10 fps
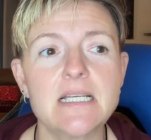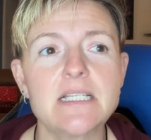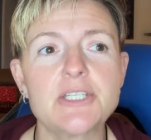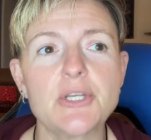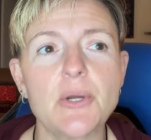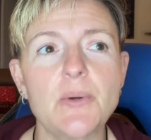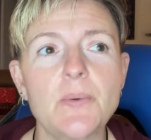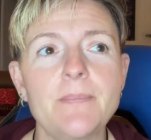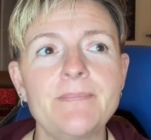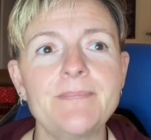
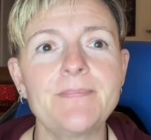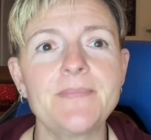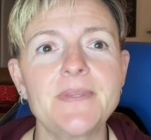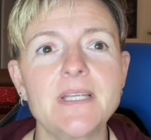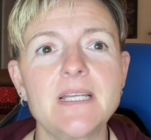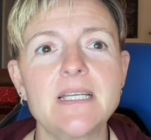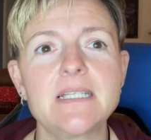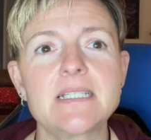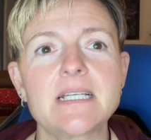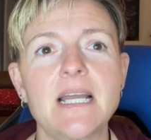So
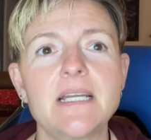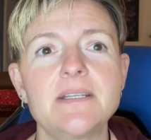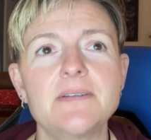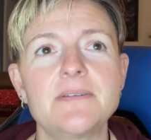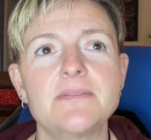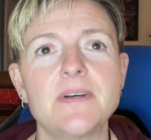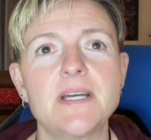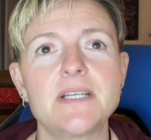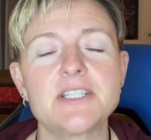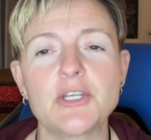it's kind
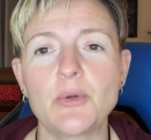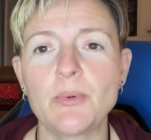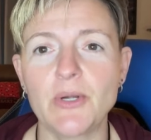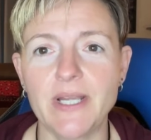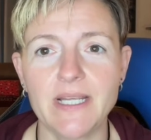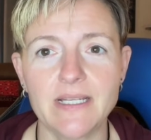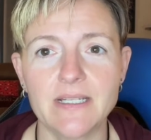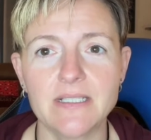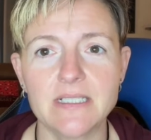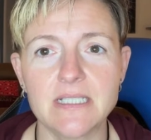of sobering
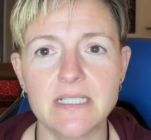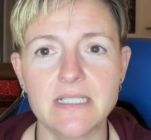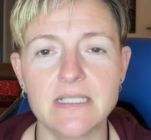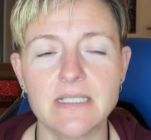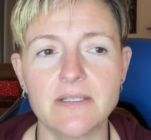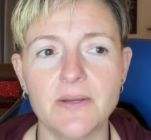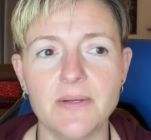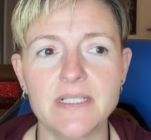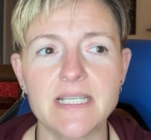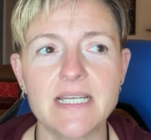to,
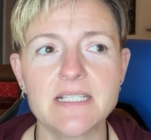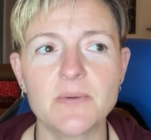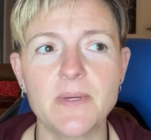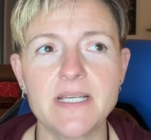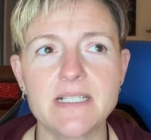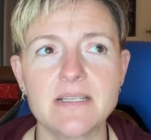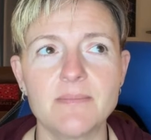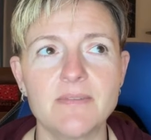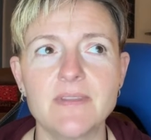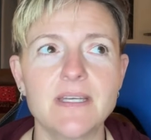it takes away
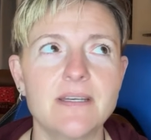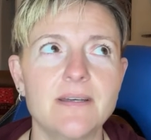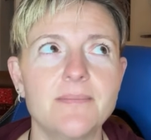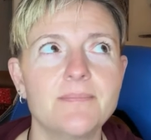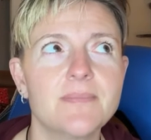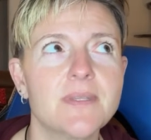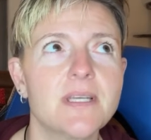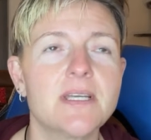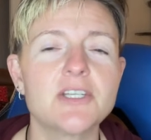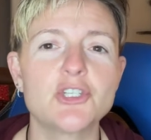some of the
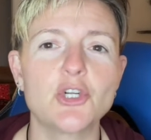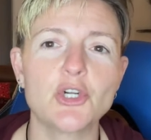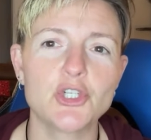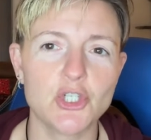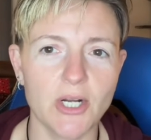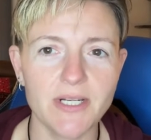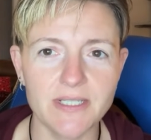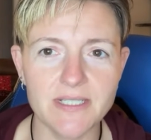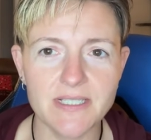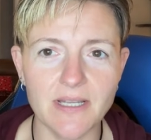
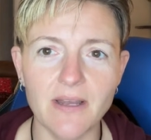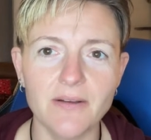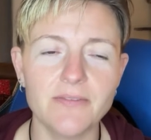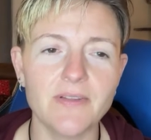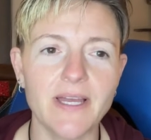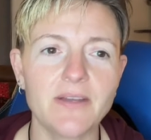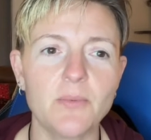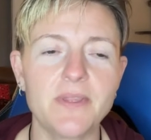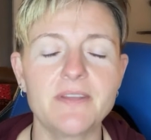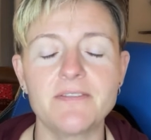starstruckness of like
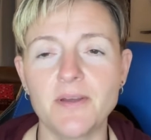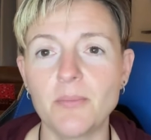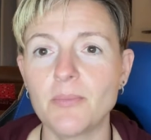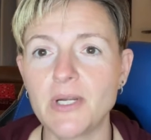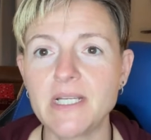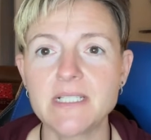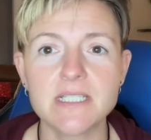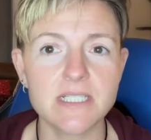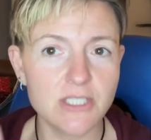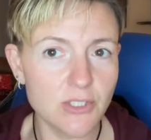what the film
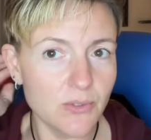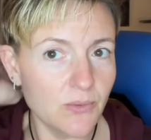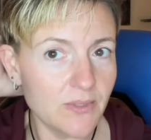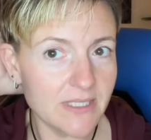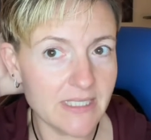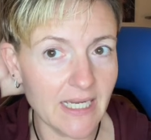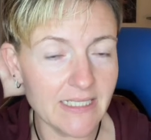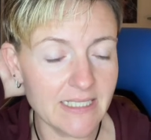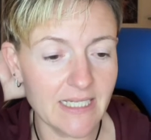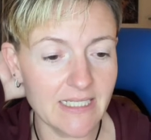brings to the
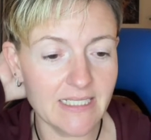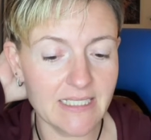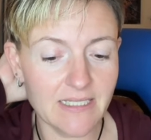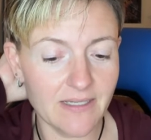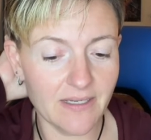Titanic.